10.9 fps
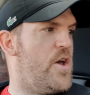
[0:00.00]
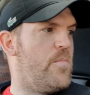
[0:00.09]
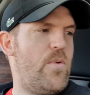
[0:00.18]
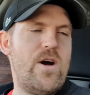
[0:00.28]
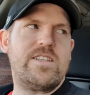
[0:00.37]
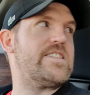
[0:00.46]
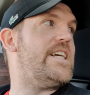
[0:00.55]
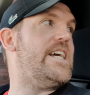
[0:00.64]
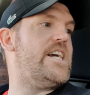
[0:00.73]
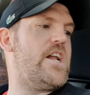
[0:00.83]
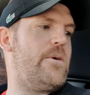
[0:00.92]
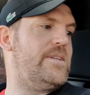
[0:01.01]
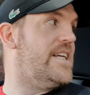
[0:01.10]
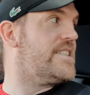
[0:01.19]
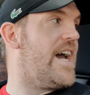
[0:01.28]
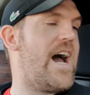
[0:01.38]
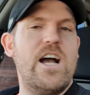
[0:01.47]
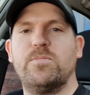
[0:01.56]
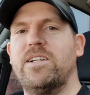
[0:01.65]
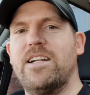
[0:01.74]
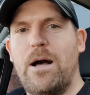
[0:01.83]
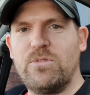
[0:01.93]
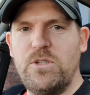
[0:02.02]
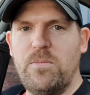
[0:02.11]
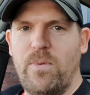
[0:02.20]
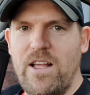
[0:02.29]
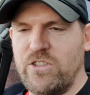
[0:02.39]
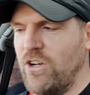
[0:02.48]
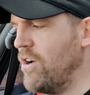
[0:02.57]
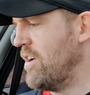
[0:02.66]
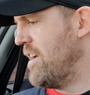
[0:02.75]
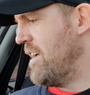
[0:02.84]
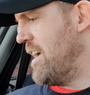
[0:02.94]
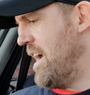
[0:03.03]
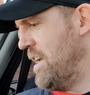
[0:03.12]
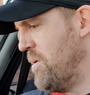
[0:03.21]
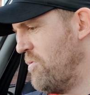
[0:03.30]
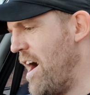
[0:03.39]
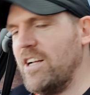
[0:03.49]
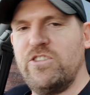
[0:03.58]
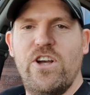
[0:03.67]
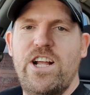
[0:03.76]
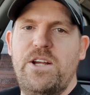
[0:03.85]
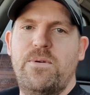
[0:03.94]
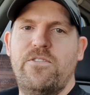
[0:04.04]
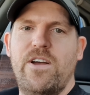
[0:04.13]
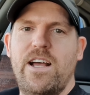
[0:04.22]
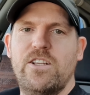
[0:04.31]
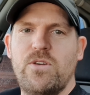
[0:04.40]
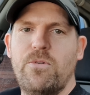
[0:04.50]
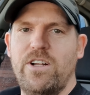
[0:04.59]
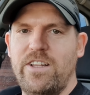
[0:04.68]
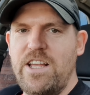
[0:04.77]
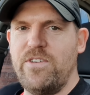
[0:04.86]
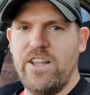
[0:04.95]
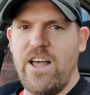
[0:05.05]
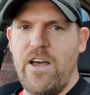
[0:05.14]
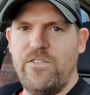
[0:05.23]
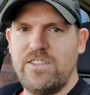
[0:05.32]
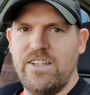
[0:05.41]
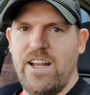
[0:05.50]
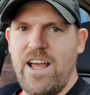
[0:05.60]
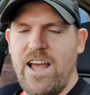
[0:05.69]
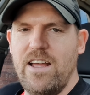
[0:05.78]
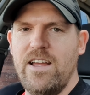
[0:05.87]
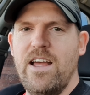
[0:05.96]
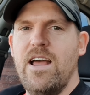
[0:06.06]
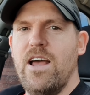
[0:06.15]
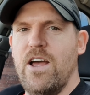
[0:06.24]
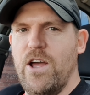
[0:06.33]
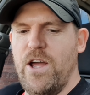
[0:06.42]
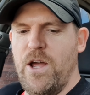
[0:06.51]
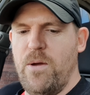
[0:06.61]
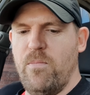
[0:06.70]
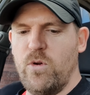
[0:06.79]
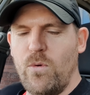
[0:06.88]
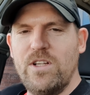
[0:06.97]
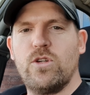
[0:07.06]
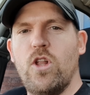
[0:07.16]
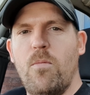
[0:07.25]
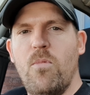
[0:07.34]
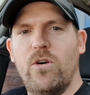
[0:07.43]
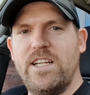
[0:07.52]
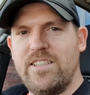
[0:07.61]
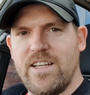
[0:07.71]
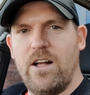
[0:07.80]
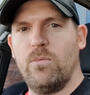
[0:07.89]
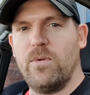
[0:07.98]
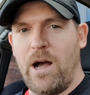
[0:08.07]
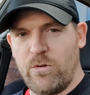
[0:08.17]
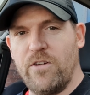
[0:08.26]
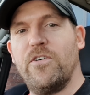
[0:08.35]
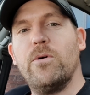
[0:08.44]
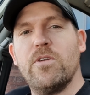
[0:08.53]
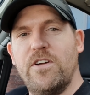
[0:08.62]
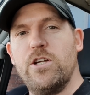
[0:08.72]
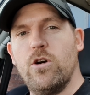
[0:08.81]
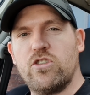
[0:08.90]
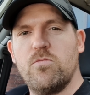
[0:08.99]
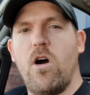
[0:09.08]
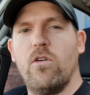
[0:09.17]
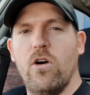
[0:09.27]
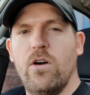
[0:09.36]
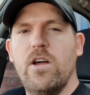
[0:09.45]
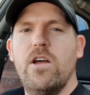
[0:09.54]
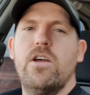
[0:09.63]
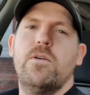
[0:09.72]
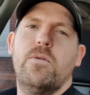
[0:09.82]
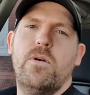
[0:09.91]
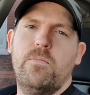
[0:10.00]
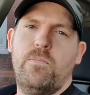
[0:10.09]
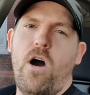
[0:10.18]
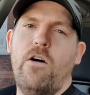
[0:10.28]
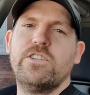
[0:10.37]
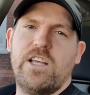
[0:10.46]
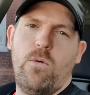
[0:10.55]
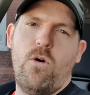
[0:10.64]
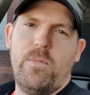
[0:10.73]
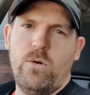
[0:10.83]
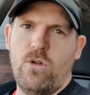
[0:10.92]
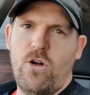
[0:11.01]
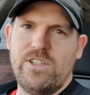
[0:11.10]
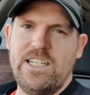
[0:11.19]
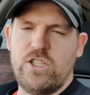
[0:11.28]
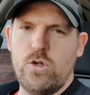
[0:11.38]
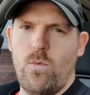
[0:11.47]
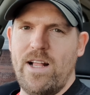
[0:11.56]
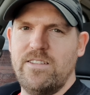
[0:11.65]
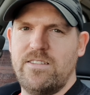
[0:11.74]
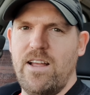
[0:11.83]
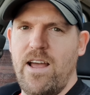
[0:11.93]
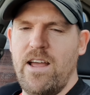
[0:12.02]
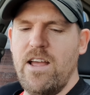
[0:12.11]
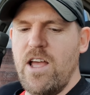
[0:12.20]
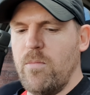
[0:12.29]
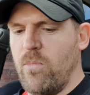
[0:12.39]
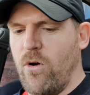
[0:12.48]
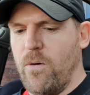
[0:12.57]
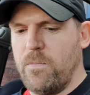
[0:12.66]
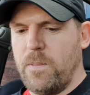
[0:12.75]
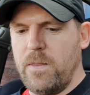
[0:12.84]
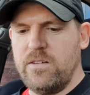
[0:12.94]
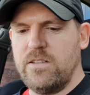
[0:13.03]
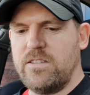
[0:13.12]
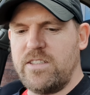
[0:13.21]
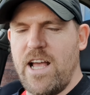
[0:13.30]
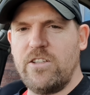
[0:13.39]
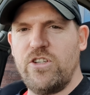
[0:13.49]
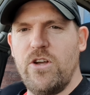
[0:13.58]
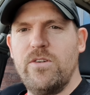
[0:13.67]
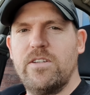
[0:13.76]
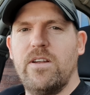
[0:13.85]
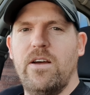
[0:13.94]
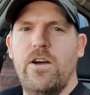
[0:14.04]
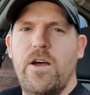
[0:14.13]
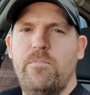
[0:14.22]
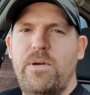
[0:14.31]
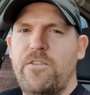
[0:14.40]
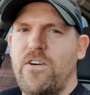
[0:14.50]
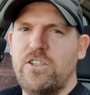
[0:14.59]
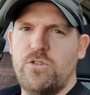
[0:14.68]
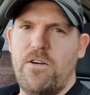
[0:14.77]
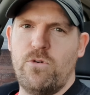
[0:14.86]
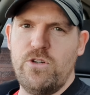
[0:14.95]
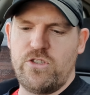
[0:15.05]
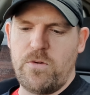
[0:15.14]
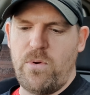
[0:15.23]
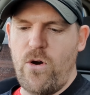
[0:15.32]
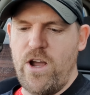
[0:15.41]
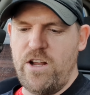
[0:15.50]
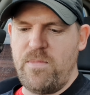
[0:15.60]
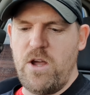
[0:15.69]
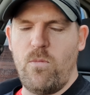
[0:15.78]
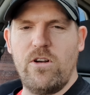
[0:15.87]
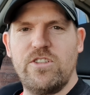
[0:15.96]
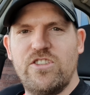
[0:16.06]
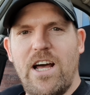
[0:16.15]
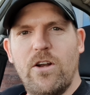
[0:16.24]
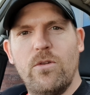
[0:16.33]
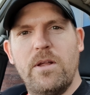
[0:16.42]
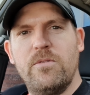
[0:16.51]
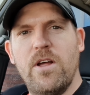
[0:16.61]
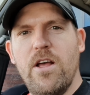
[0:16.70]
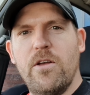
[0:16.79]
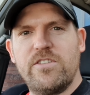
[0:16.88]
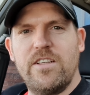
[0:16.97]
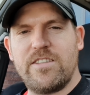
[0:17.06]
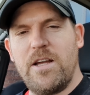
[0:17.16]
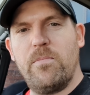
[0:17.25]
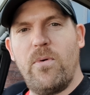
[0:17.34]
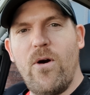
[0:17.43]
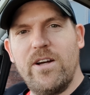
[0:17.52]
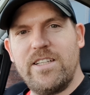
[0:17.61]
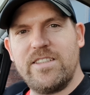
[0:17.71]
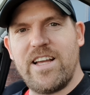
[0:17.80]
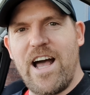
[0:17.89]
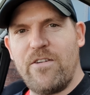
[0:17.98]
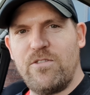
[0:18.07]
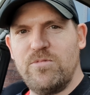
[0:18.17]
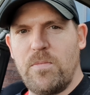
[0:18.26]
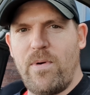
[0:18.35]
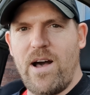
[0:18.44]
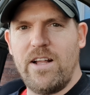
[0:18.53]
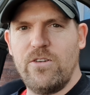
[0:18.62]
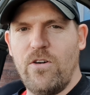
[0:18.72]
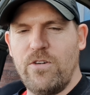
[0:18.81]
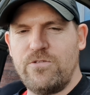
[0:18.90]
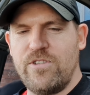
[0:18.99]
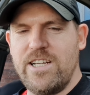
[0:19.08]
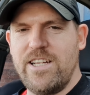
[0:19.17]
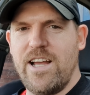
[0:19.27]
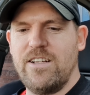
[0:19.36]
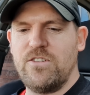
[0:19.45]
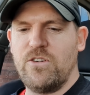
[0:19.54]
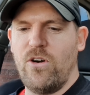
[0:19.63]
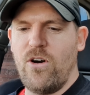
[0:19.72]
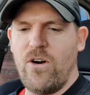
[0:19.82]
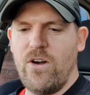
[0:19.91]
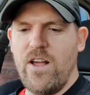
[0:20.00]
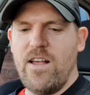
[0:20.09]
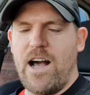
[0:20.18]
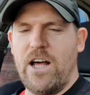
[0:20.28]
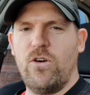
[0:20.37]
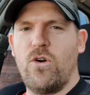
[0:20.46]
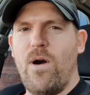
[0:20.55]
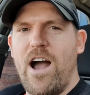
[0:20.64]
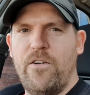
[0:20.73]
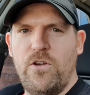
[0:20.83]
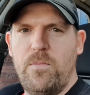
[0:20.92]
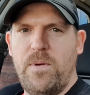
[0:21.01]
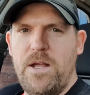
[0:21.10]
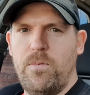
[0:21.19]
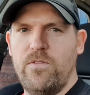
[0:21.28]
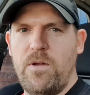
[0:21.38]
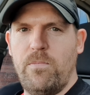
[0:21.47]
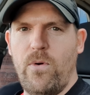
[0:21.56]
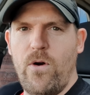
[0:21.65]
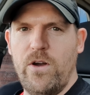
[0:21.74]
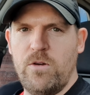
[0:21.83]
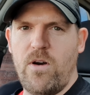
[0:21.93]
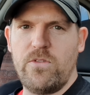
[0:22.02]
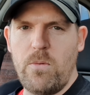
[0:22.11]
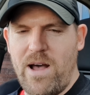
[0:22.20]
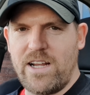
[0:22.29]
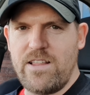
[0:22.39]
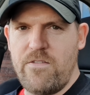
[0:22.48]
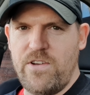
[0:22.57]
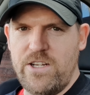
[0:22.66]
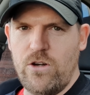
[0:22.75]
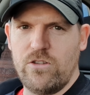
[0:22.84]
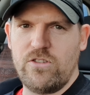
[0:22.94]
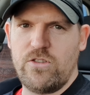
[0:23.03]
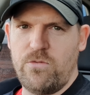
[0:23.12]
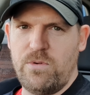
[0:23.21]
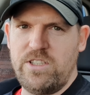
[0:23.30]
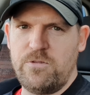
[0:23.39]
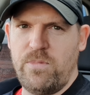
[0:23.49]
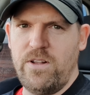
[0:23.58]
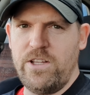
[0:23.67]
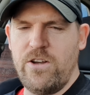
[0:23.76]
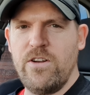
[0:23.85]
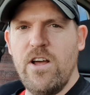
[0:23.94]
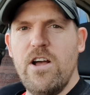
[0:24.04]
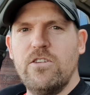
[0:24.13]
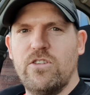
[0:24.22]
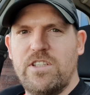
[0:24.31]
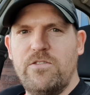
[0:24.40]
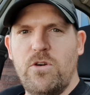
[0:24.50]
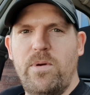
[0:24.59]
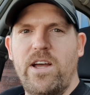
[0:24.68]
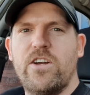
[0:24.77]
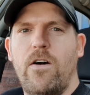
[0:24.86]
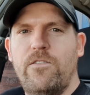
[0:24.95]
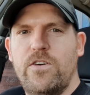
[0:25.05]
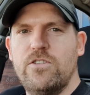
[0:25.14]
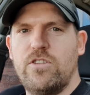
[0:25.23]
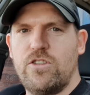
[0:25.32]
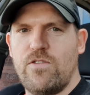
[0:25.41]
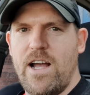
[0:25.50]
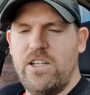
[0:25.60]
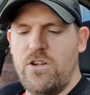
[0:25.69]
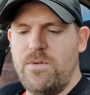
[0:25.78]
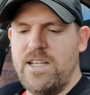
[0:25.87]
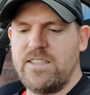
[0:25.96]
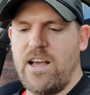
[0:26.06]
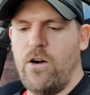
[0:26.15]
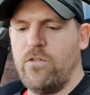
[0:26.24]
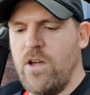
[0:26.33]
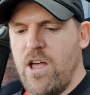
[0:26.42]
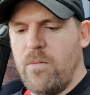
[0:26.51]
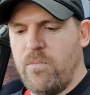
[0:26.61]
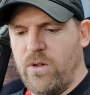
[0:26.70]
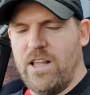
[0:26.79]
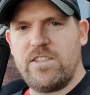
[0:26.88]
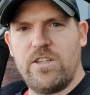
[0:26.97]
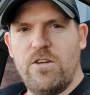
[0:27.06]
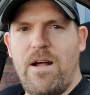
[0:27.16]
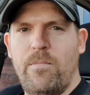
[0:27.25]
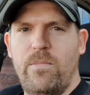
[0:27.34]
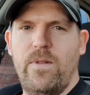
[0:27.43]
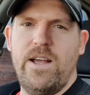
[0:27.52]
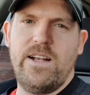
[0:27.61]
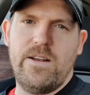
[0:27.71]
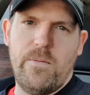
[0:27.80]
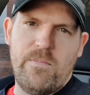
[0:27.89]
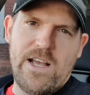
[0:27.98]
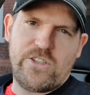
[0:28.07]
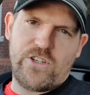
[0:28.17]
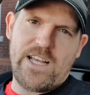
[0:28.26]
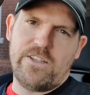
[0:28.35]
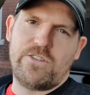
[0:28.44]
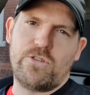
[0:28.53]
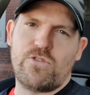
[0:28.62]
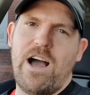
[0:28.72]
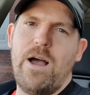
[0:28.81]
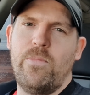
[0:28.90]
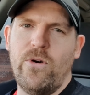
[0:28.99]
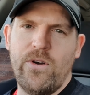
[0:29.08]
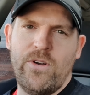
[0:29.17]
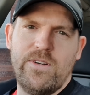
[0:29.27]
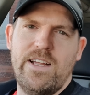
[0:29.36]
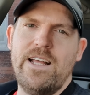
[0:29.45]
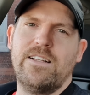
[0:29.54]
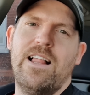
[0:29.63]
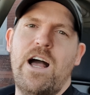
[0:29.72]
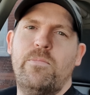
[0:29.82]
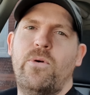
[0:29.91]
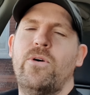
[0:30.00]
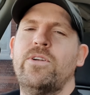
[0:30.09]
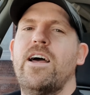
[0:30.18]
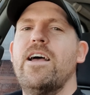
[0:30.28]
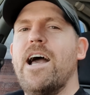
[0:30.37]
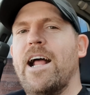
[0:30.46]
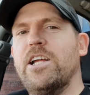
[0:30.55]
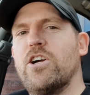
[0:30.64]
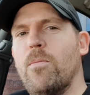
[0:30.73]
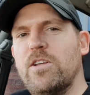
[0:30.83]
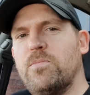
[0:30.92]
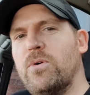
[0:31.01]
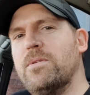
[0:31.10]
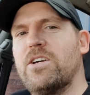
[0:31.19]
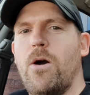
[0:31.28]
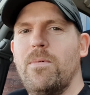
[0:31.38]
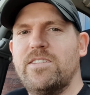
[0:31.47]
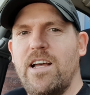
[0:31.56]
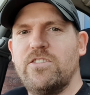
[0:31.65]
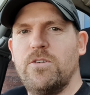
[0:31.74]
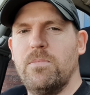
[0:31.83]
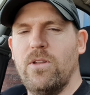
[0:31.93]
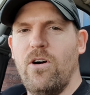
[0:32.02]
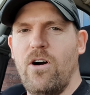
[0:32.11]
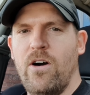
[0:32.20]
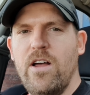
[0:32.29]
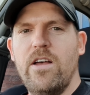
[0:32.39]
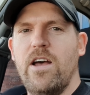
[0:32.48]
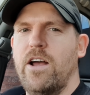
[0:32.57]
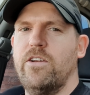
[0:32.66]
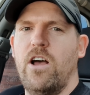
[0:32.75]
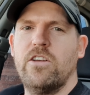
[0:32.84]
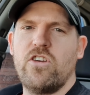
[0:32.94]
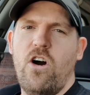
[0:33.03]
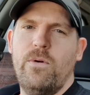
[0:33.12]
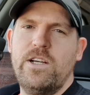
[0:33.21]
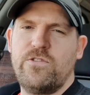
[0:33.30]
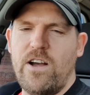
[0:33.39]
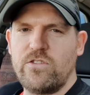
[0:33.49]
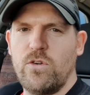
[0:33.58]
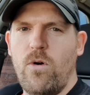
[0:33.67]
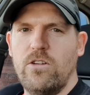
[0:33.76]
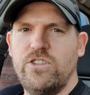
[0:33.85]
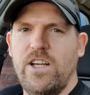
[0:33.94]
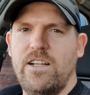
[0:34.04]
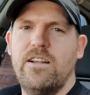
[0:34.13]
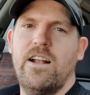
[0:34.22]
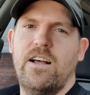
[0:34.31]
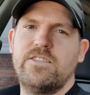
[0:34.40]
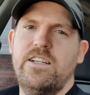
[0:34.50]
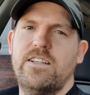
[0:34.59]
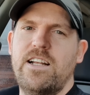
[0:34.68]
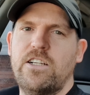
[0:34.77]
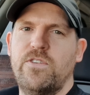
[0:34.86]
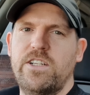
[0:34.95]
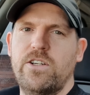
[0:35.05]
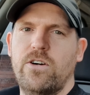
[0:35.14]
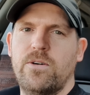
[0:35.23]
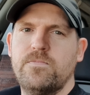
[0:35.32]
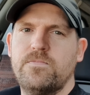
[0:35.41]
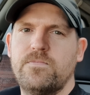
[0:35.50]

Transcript: But as I sit here now in this car, it's been an absolute pleasure and a right journey with it. So I'm going to leave it there for today. Go into a lot more detail. I'm going to film the video tomorrow, but obviously I won't be uploading it till Wednesday. But stay tuned. Big thanks to everyone who supported me and watched the channel since I imported this car from Japan over 3 years ago. I know quite a few people have imported them off the back of them videos and stuff, which is brilliant. Just gives you a bit of confidence to try and do it yourself. But less of the rambling. Make sure you hit the subscribe button, hit the like button. Any comments, put in the comment section below. And as always, thanks for watching, and I'll see you in the next video.